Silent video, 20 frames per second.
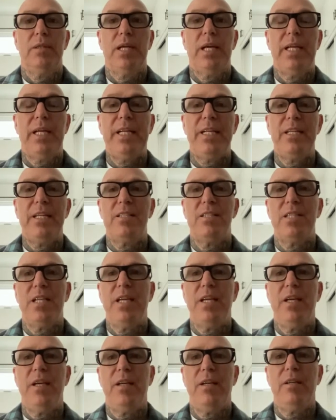Adding
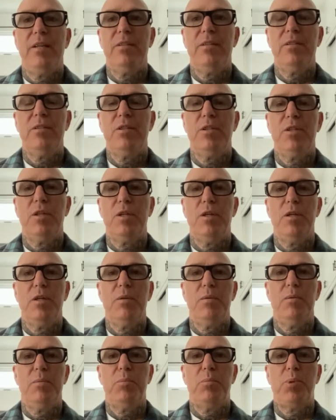seeing to
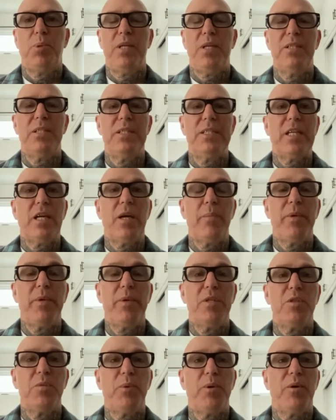the present time
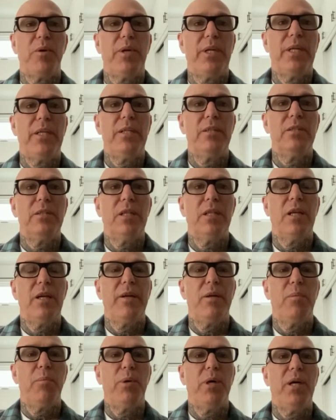experience, allow
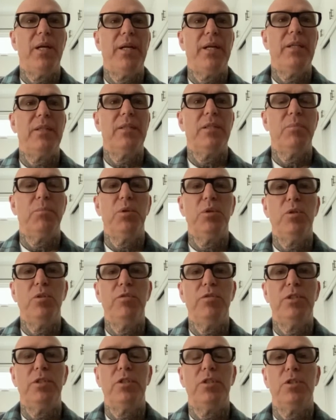your body to
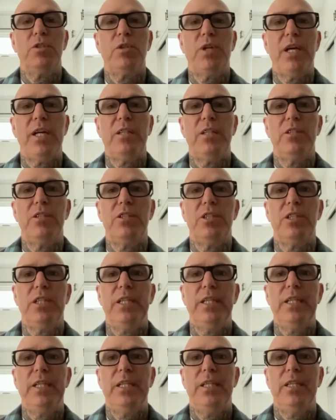move, to stretch,
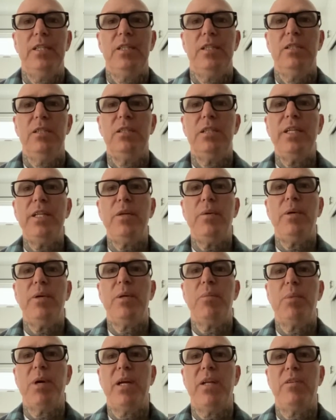
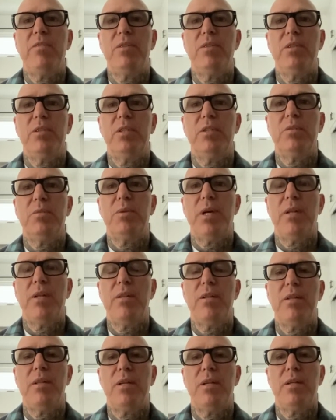continuing mindfulness
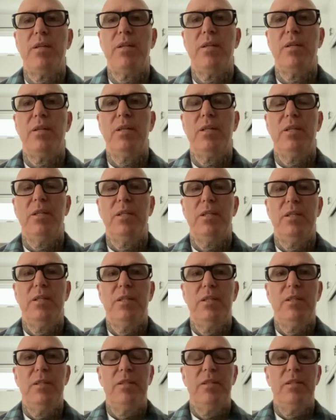rather than
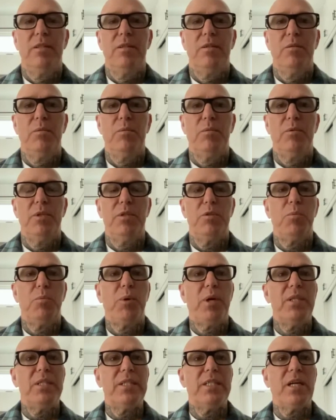this
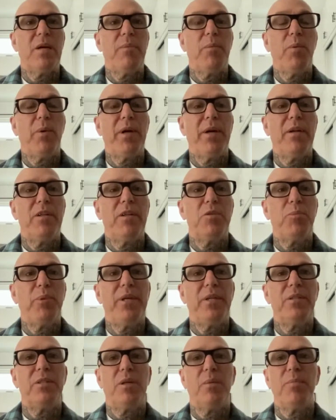present time awareness
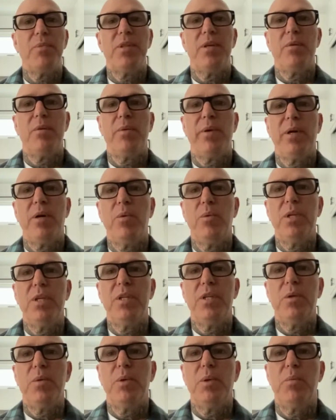being something we
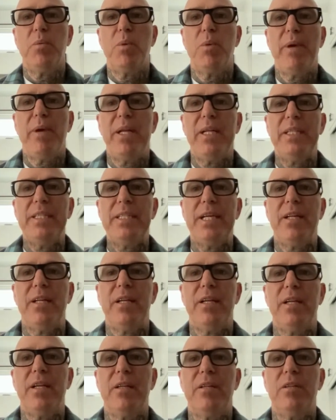only do when we're
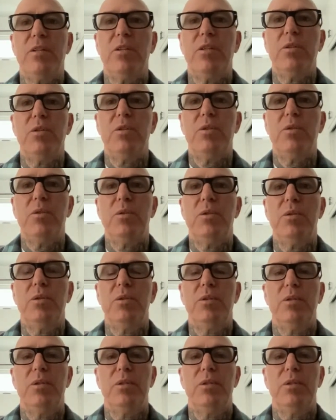meditating. Include